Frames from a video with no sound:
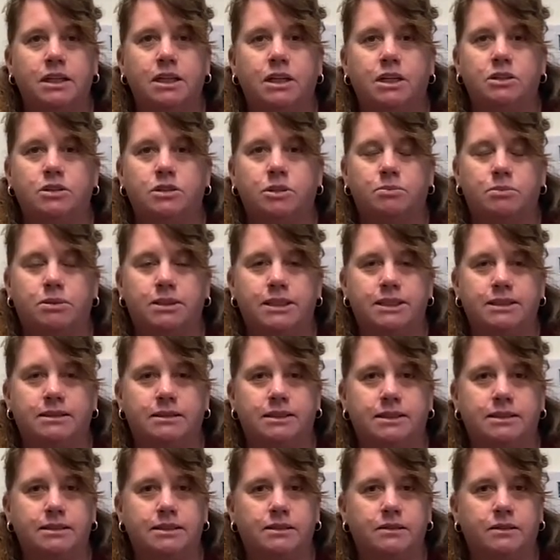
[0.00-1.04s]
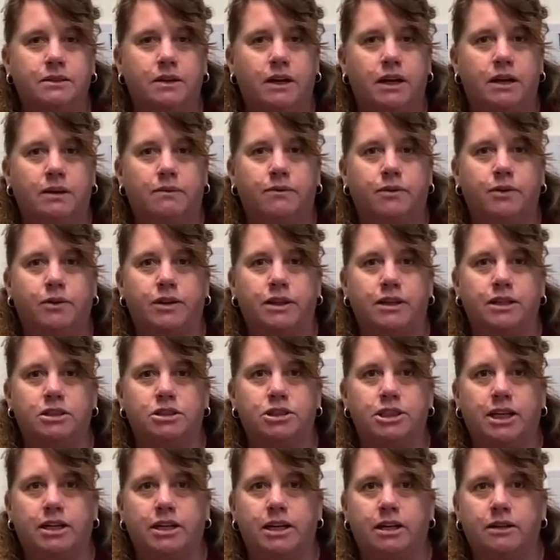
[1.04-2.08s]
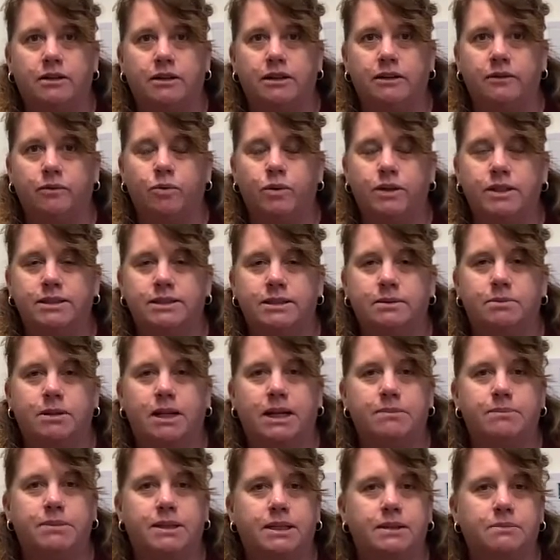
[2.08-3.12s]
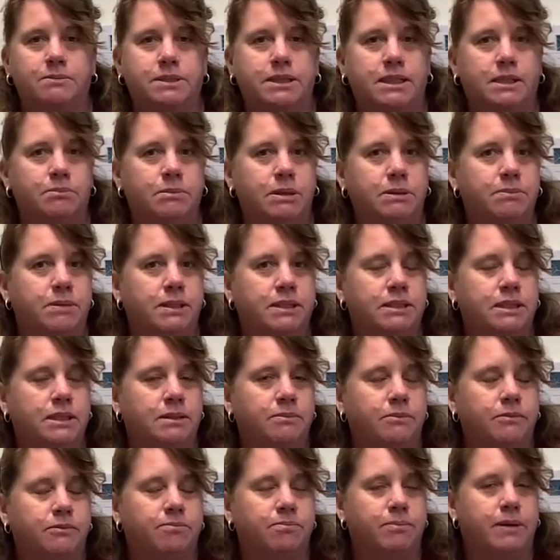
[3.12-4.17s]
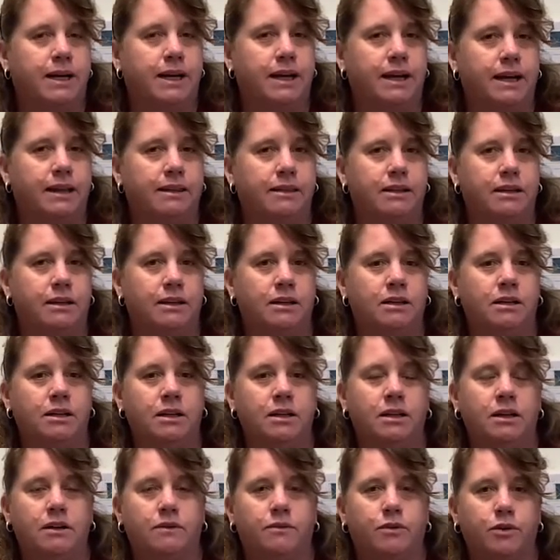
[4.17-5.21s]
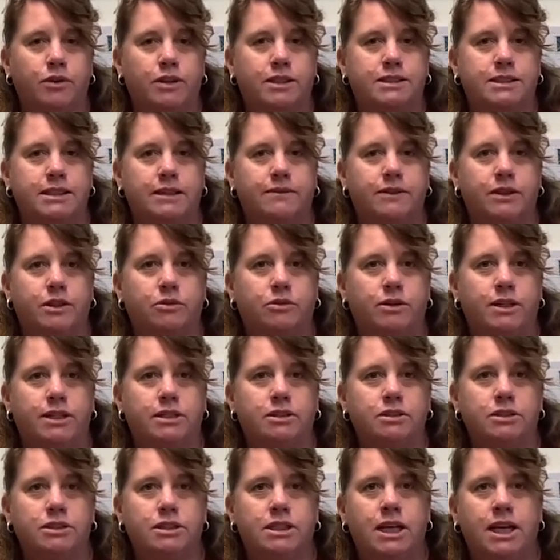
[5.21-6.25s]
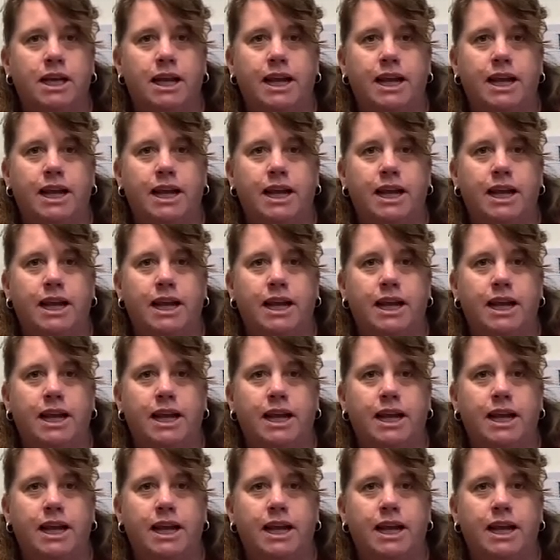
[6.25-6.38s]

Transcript: So please listen um, for the shout out of when supply pickups can be picked up by the for the seventh graders.